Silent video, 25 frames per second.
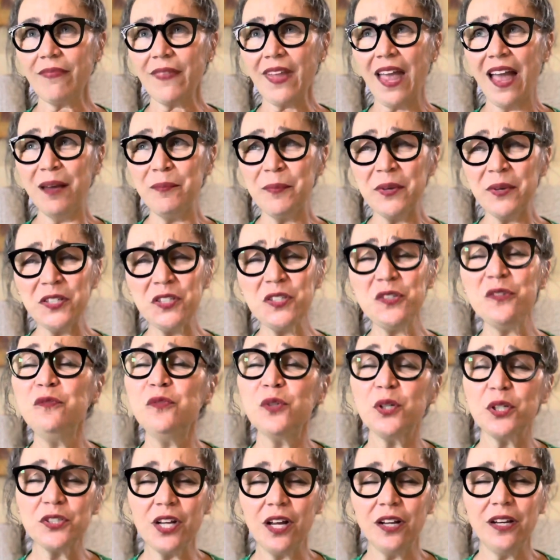I must have
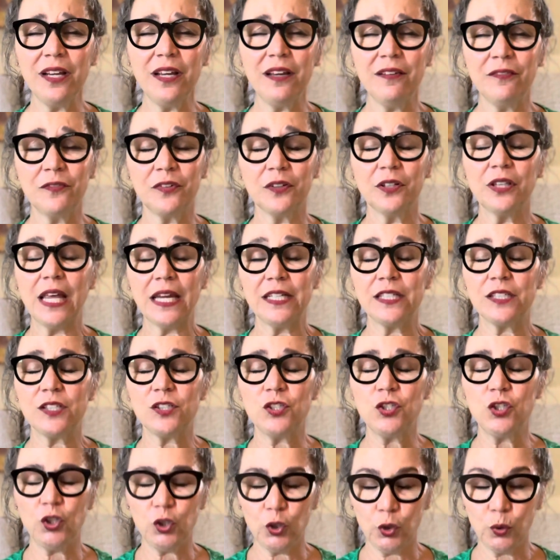worked on it for like
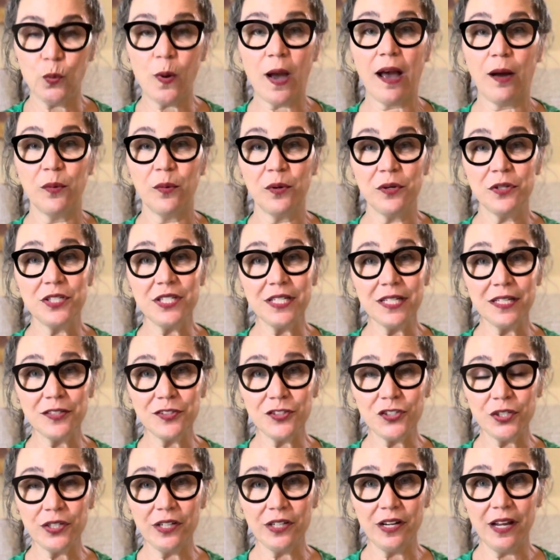2 hours
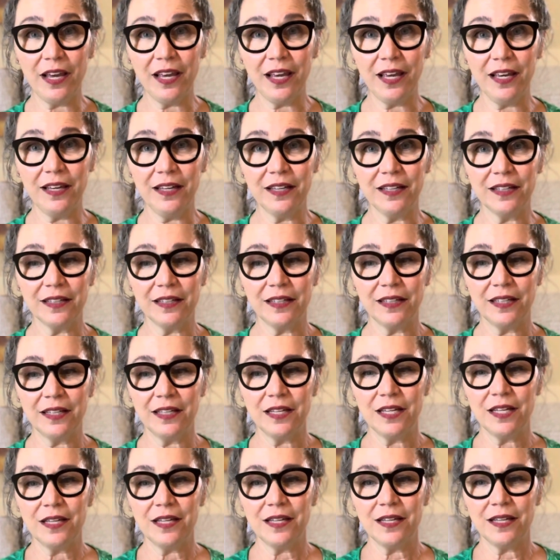yesterday,
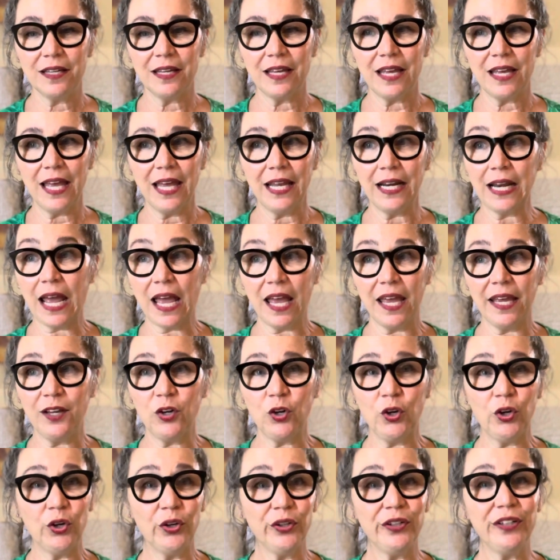and I
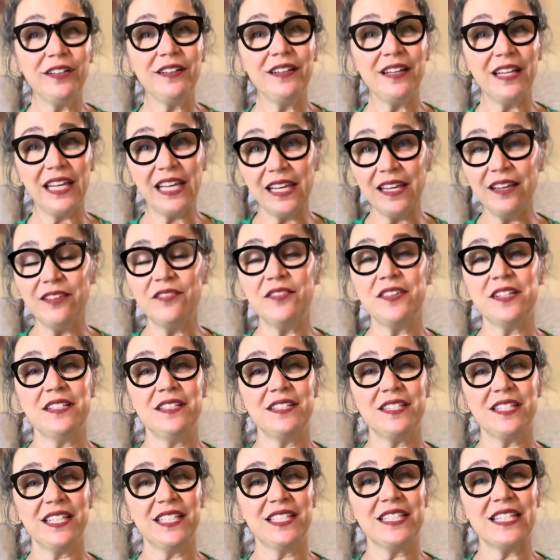couldn't even
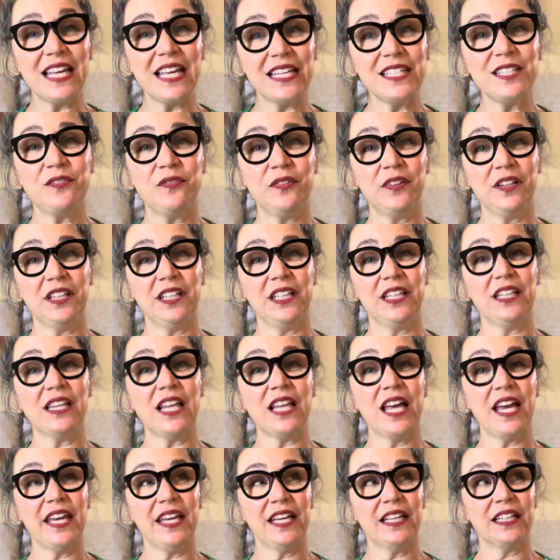successfully
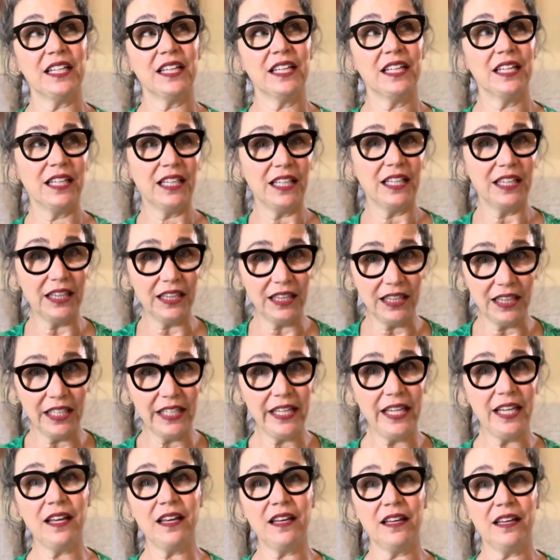like
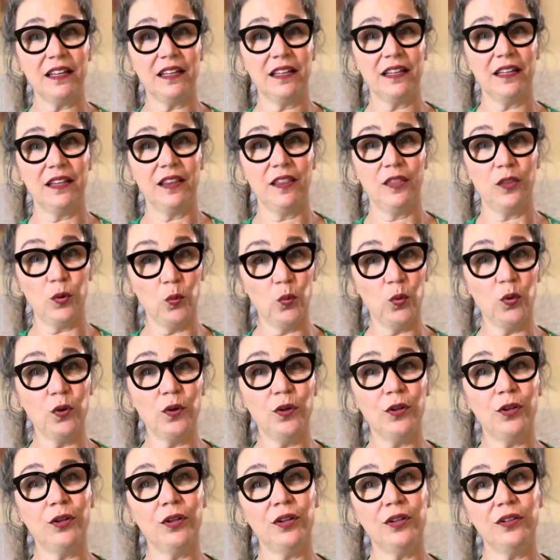link the
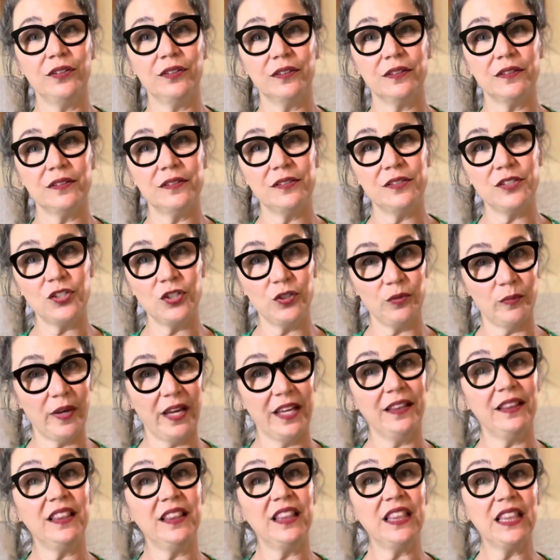wool to my
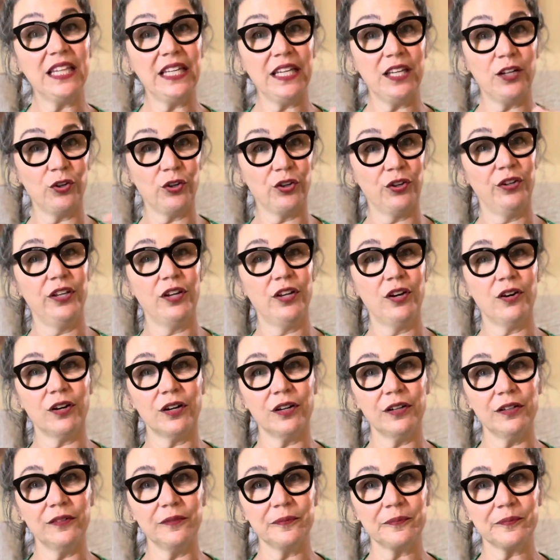leader
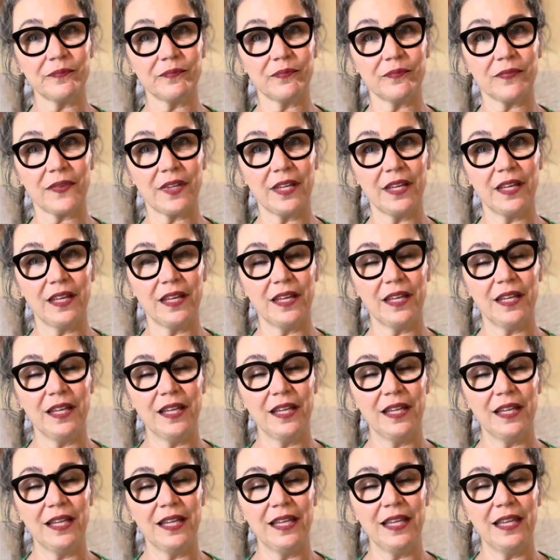yarn.
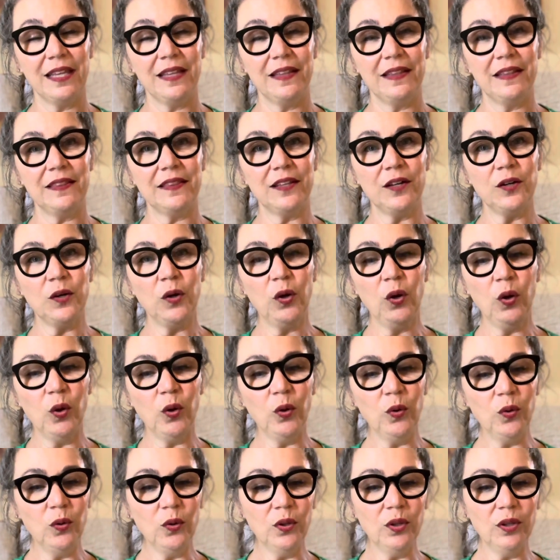The
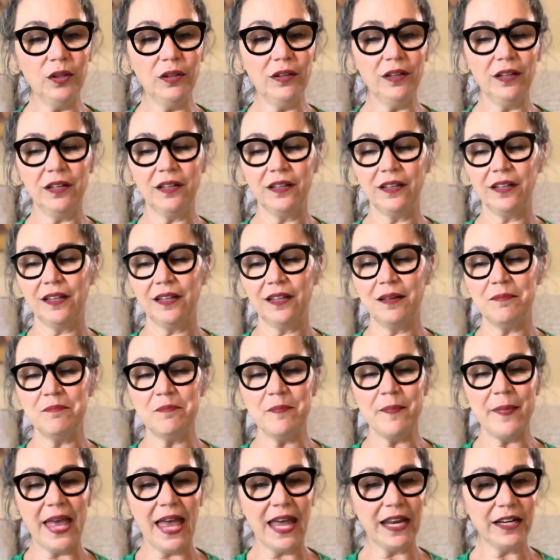whole
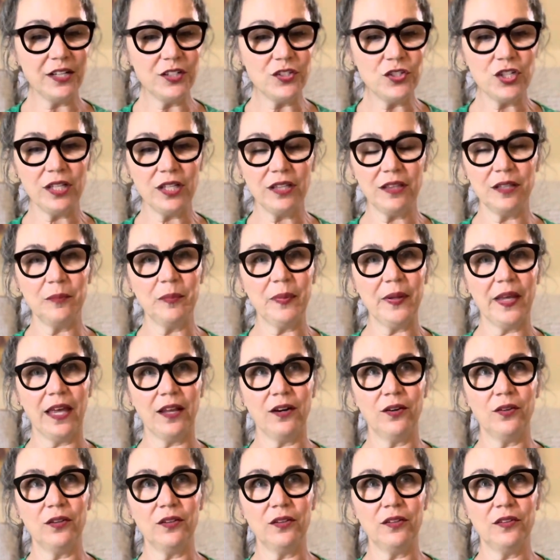managing the
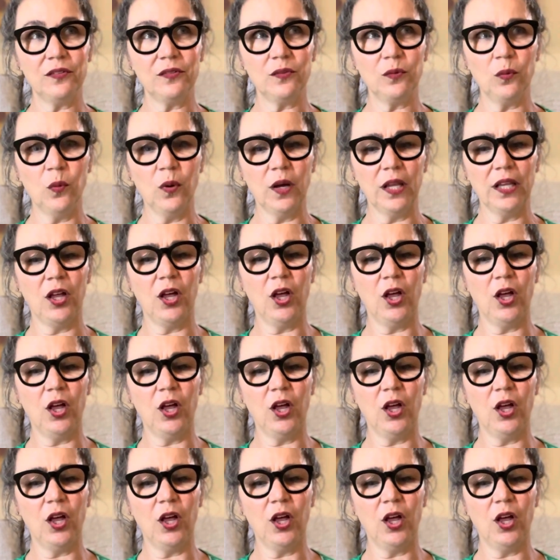petals while